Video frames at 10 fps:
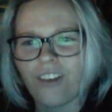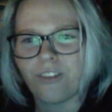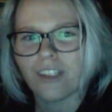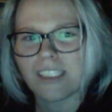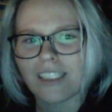
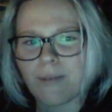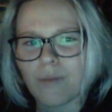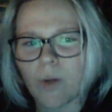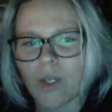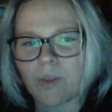The first
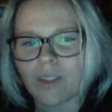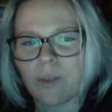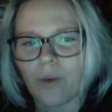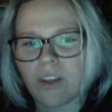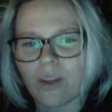time though, I don't
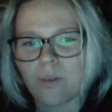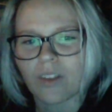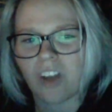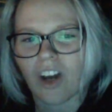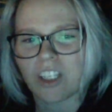get why there
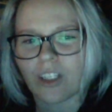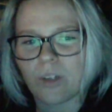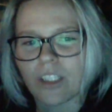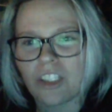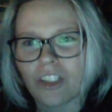was
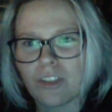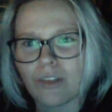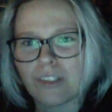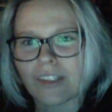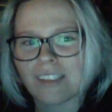audio
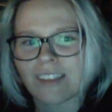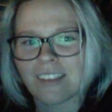issues.